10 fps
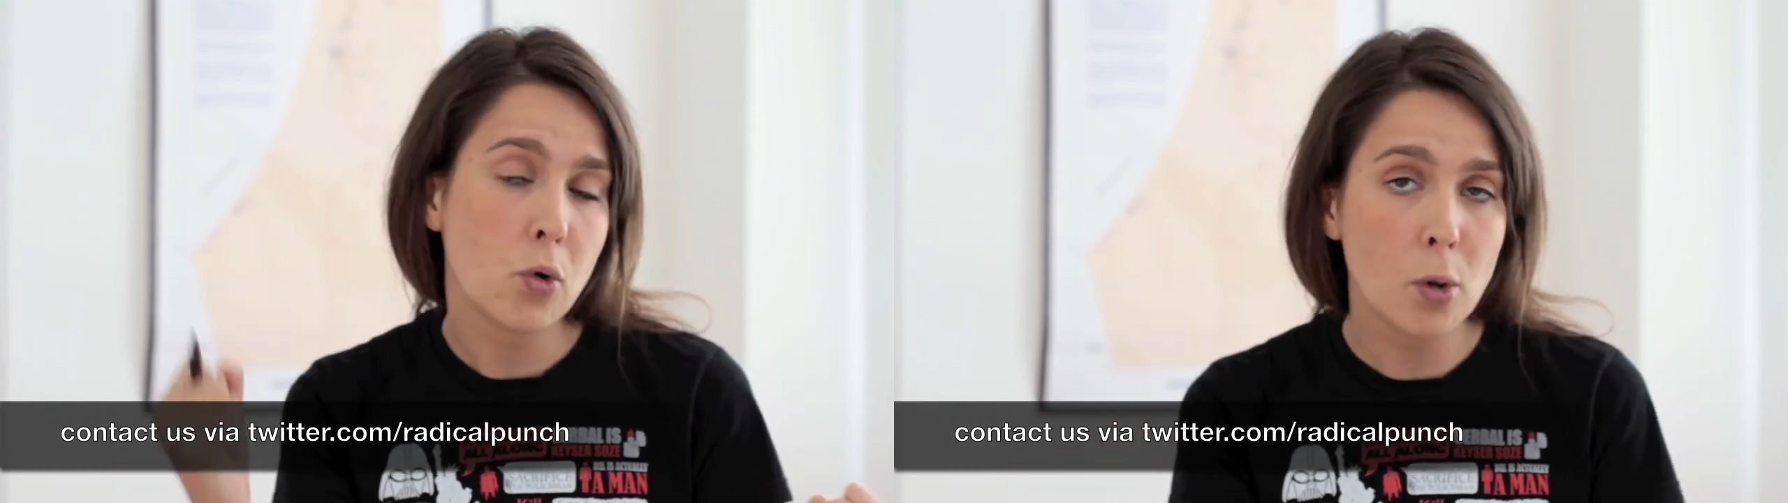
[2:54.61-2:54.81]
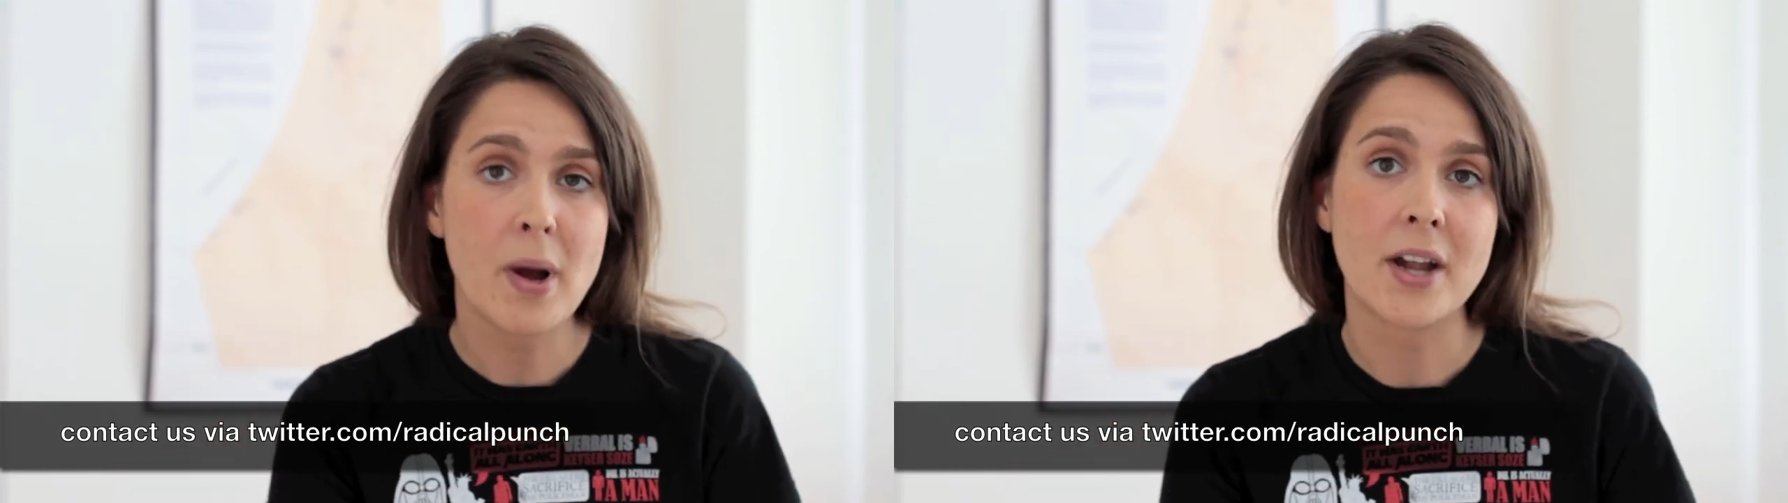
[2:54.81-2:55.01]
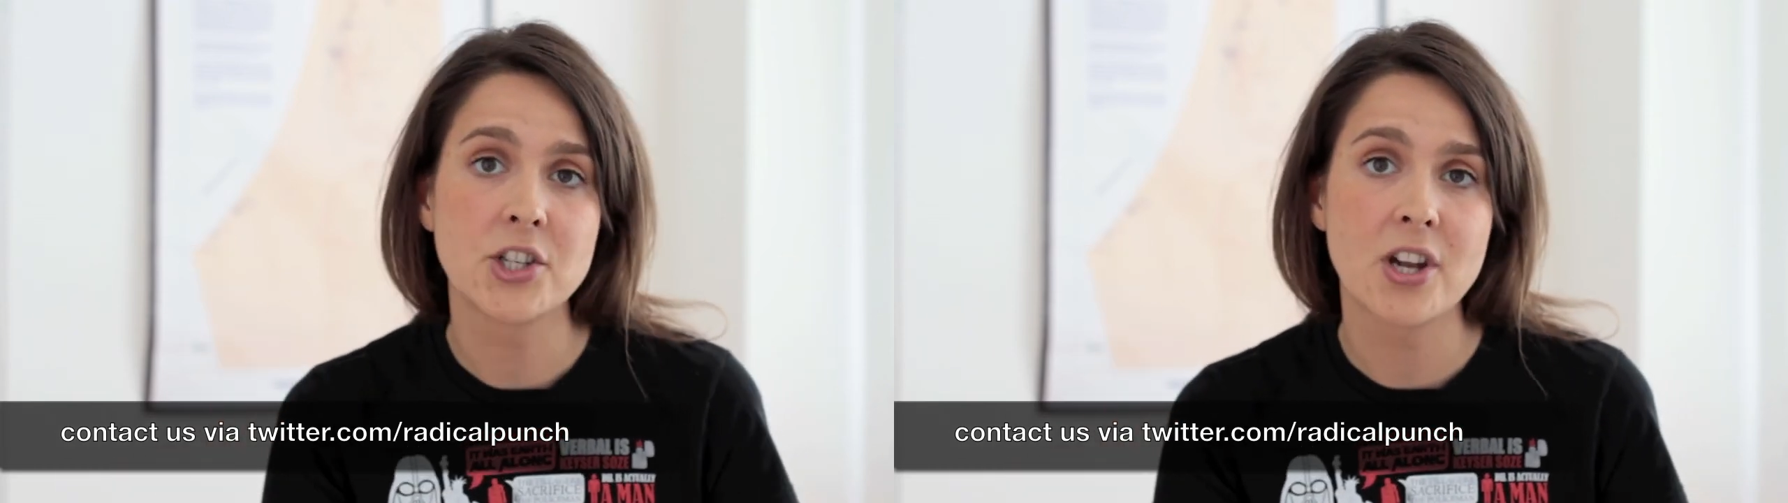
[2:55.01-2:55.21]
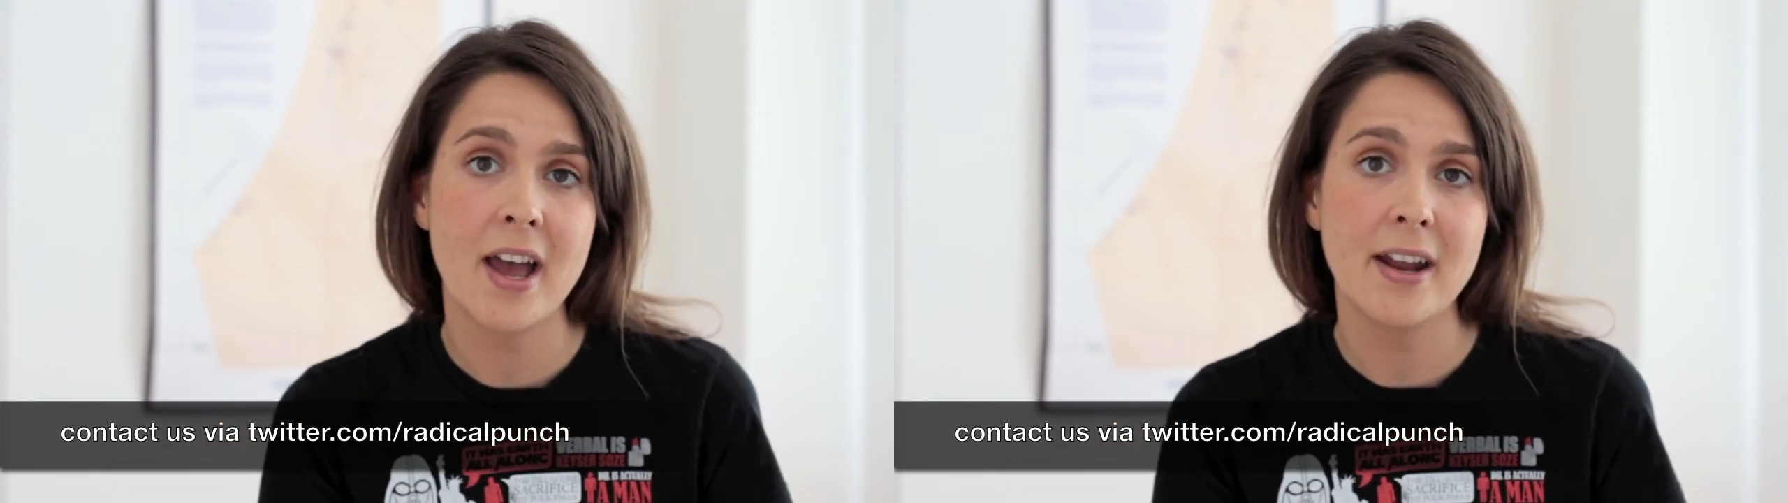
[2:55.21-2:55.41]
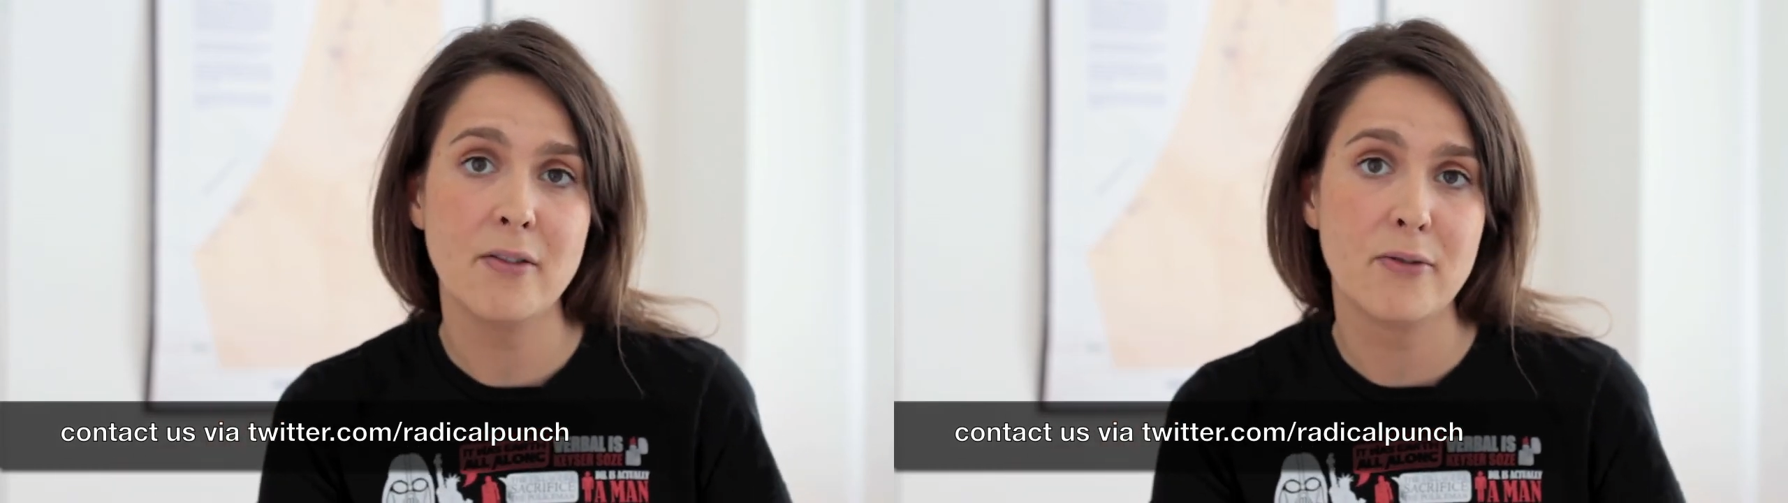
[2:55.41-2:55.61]
cool
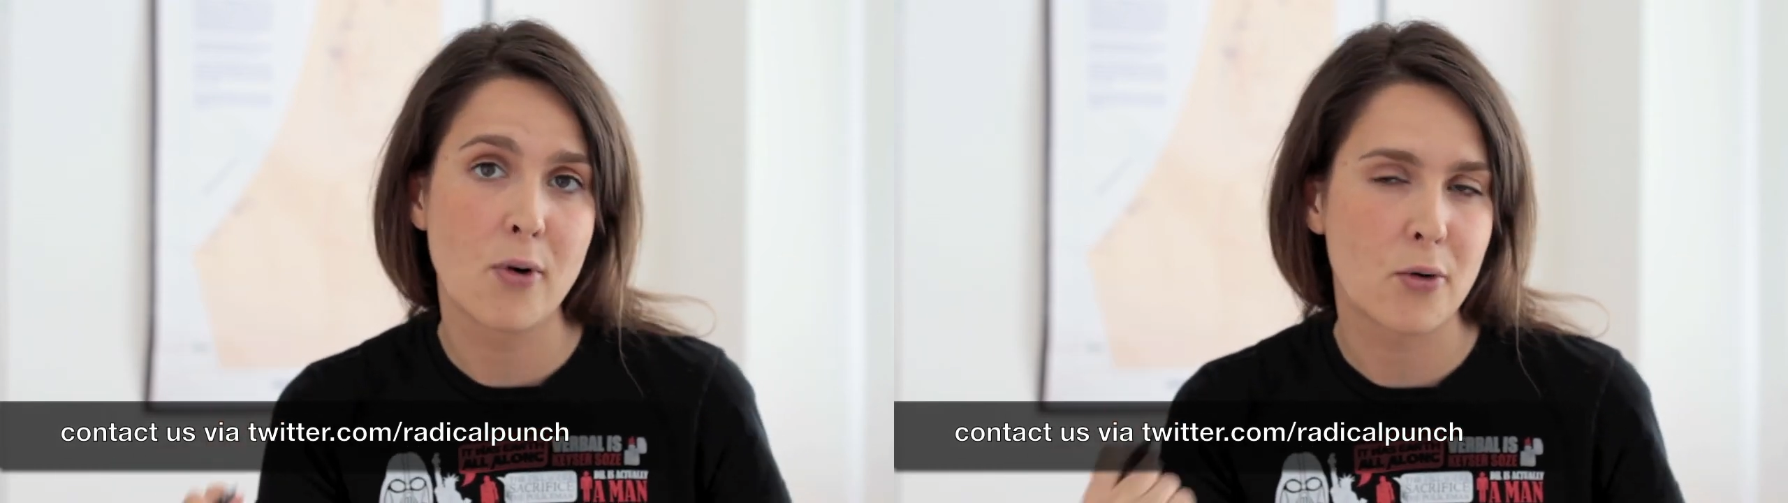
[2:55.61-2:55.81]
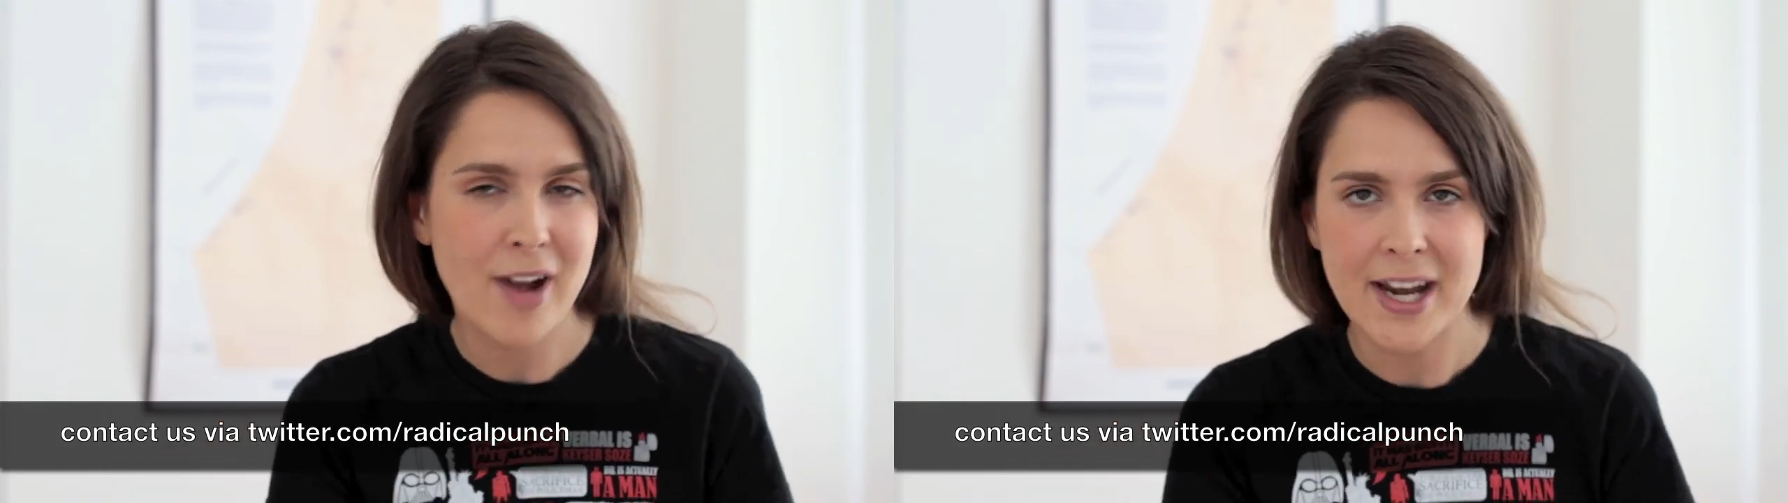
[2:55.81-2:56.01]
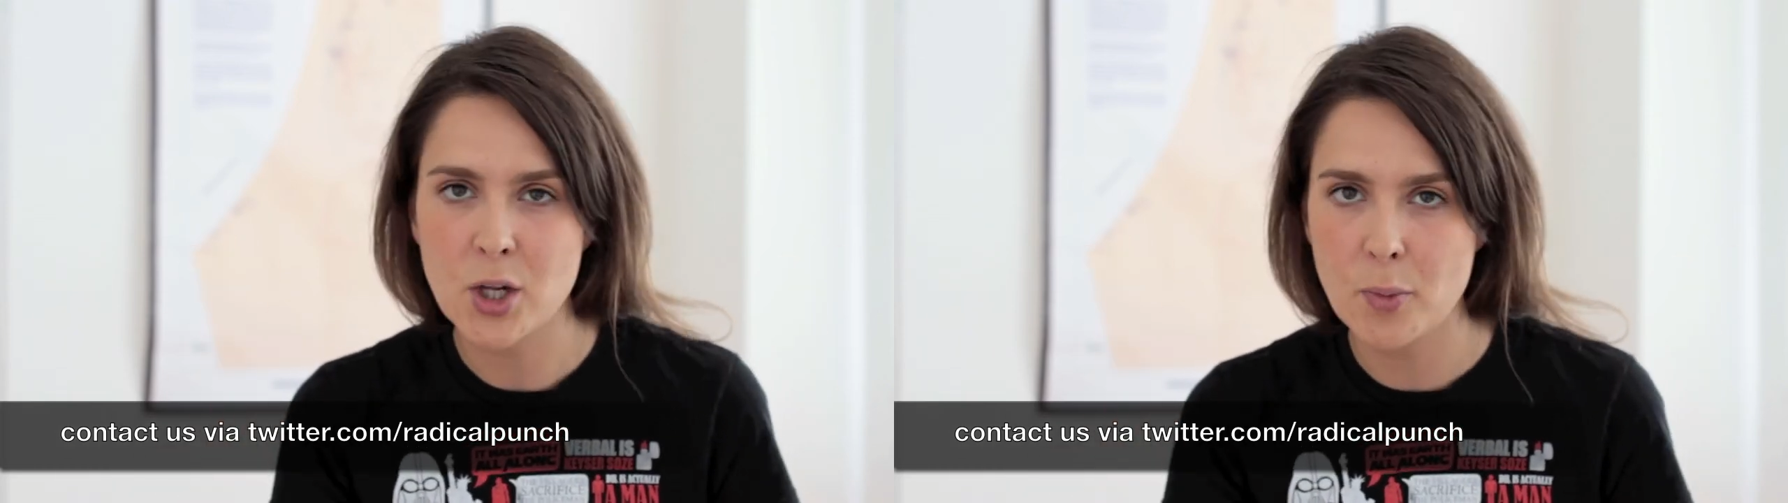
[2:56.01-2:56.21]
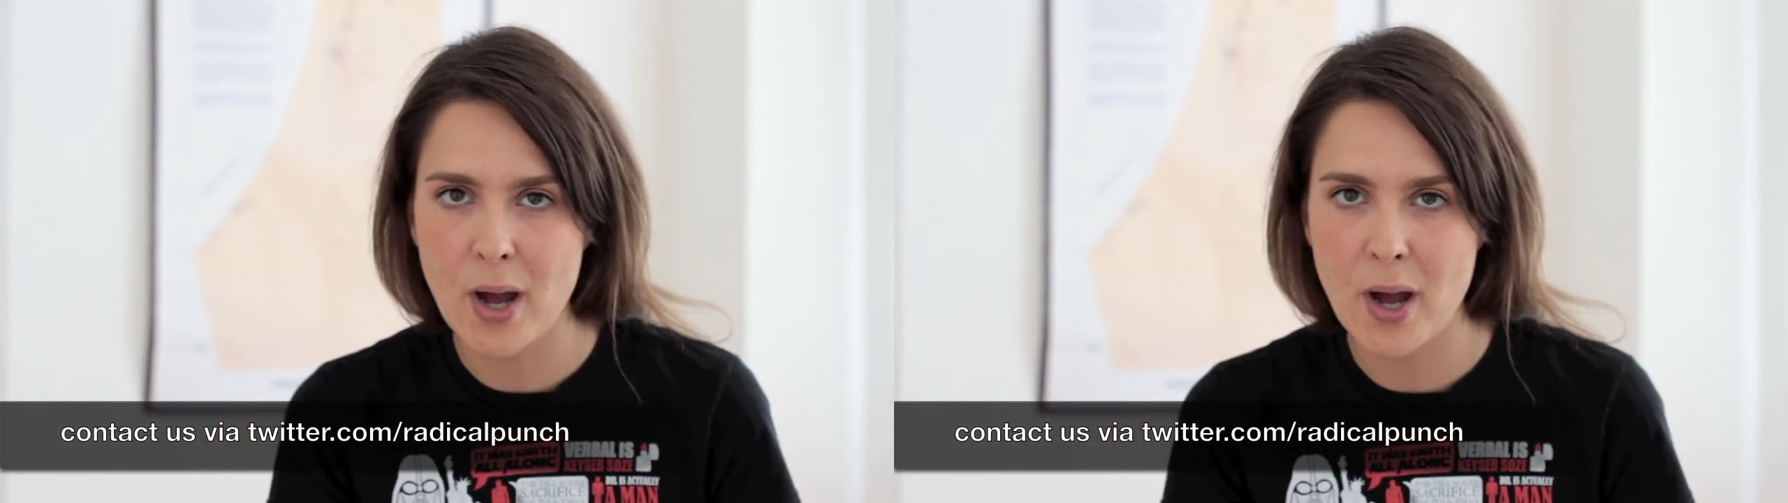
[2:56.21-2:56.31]
punchline for Radical